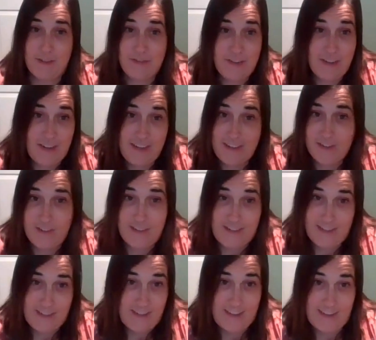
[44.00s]
are very
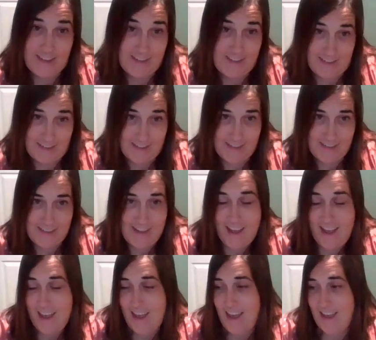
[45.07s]
interested in these seeds.
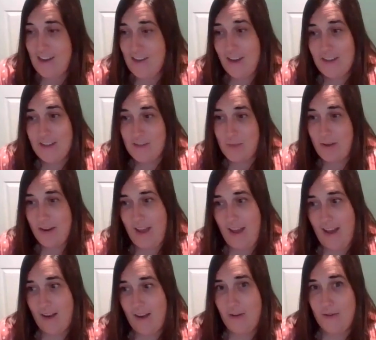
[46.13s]
And it talks about
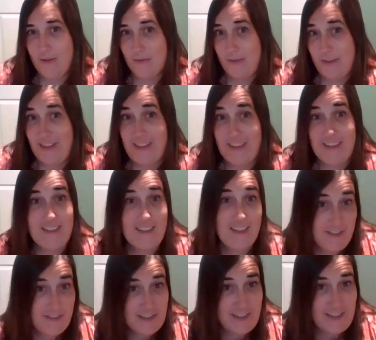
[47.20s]
how when he's
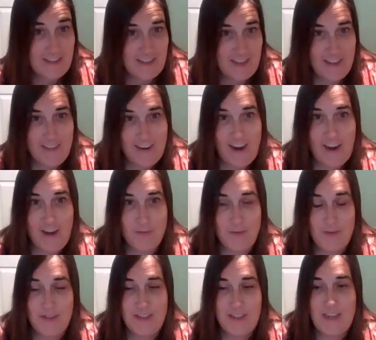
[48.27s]
selfish, the other
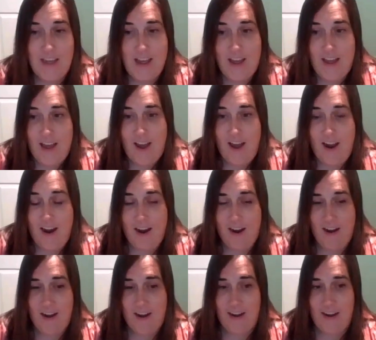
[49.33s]
animals
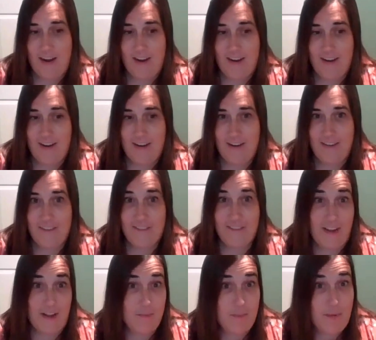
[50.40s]
are
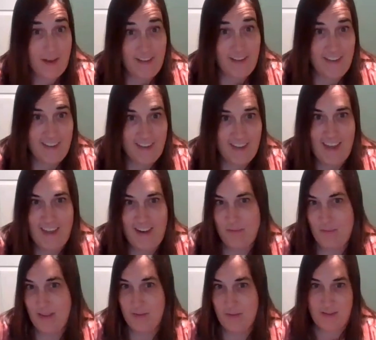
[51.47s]
fight back and it
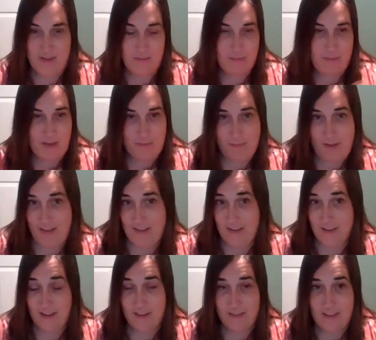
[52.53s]
becomes this big mess and
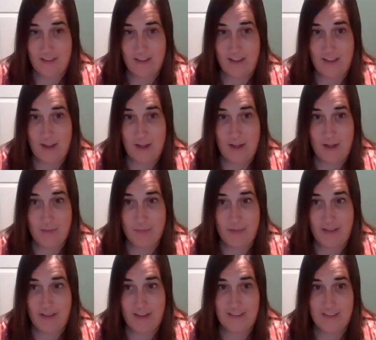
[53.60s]
all of the
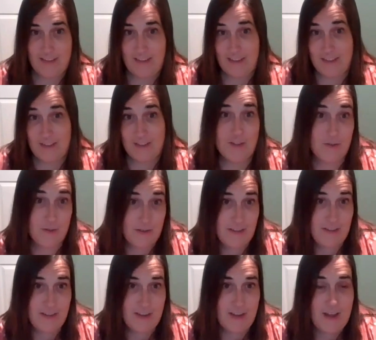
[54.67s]
plants get
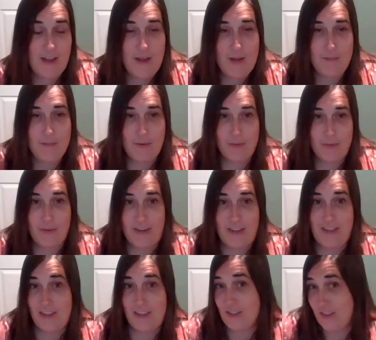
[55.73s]
destroyed. But when
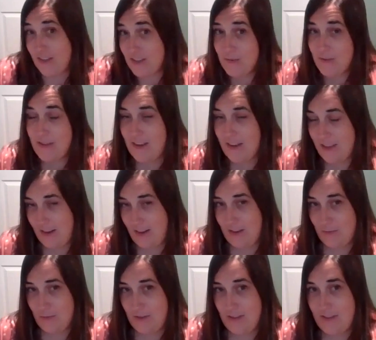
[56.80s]
he shares with the other
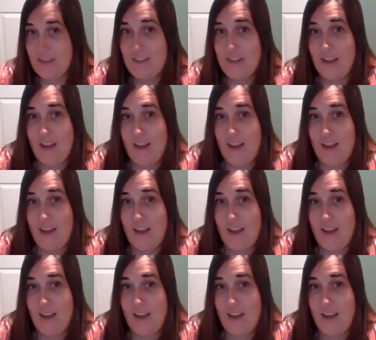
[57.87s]
animals,